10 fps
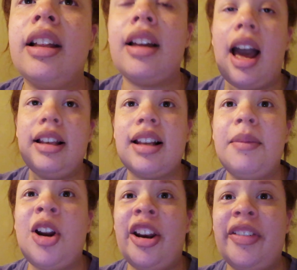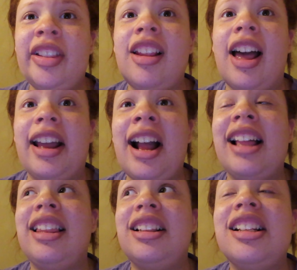Guys, I'm not even lying.
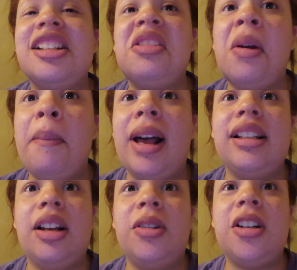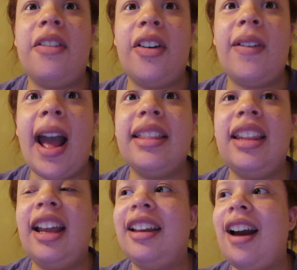I think this is the best sandwich I've ever
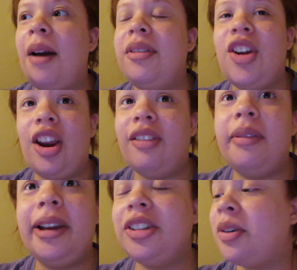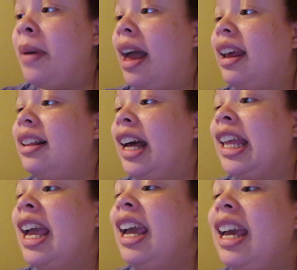had. Like, I'm not even being dramatic.
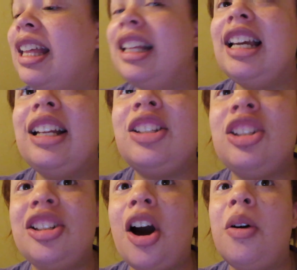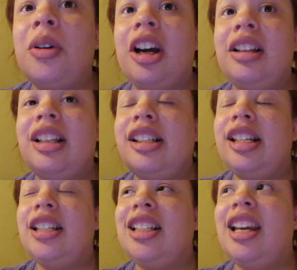Like, it is so good. The
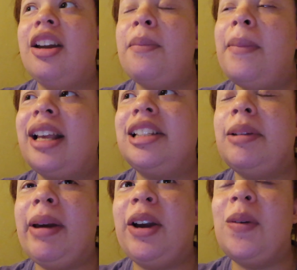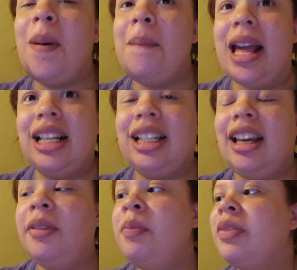seasoning makes the bagel
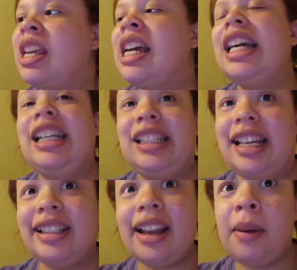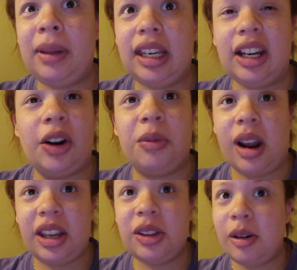amazing. It tastes like I'm eating a
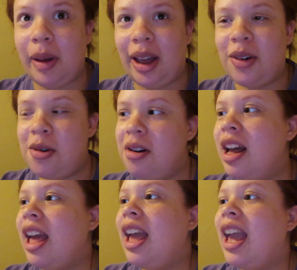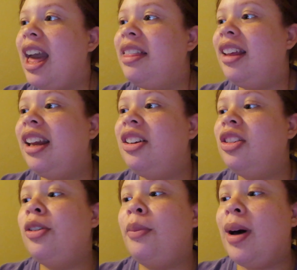regular bagel. And
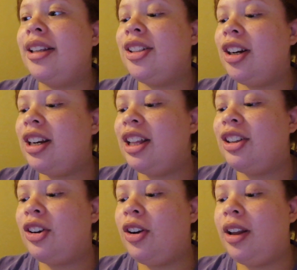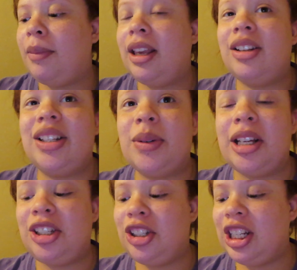then the mustard and the creamy
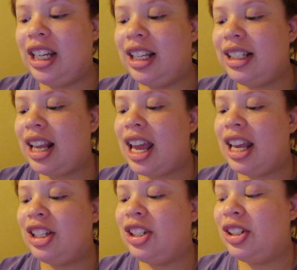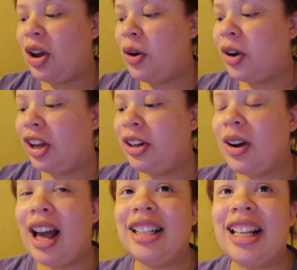Swiss cheese is so good,
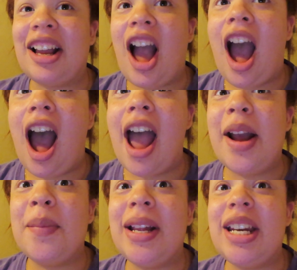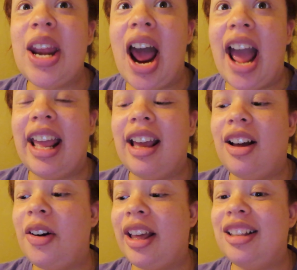you guys. Like, I am
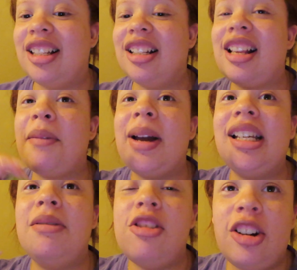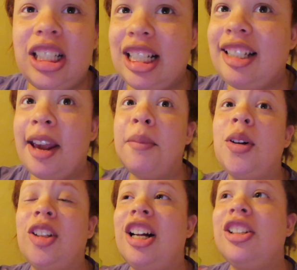dying. Okay, this is like my
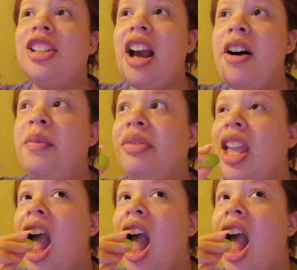staple lunch now.